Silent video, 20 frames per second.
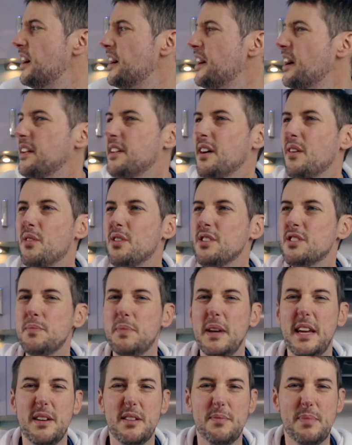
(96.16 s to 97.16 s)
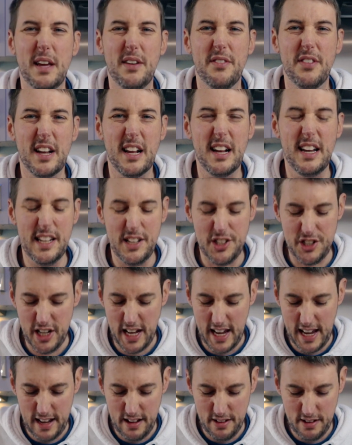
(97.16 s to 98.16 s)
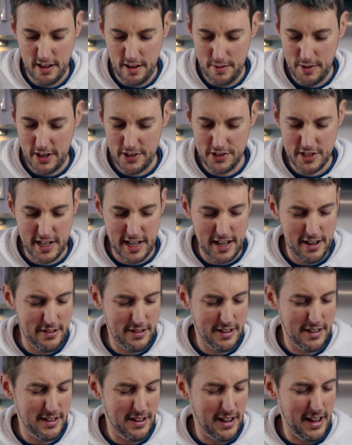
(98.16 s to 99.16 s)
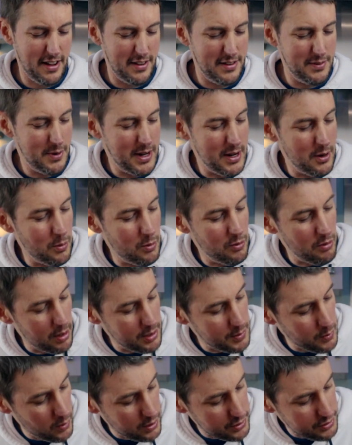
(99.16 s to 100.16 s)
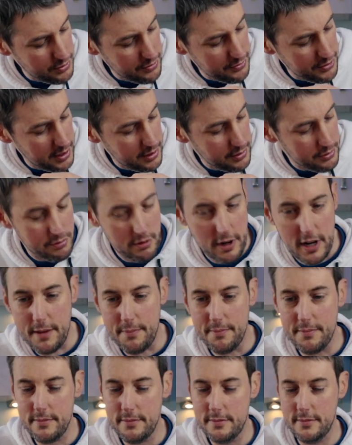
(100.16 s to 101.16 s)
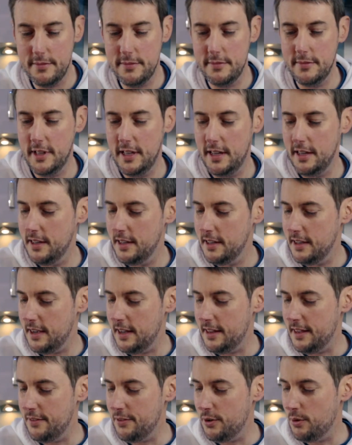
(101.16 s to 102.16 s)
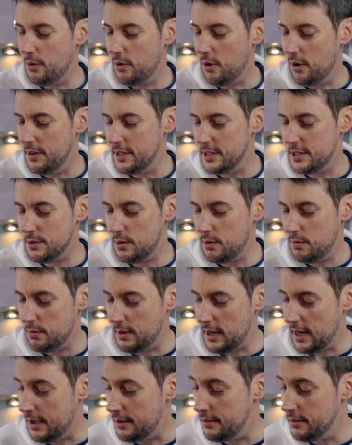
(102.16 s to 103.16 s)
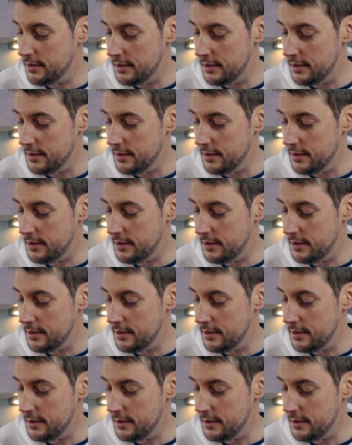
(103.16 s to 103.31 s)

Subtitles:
I don't want to be a bit of a cliche, because I know we all watch reviews, right? And they've all got this, oh, hello.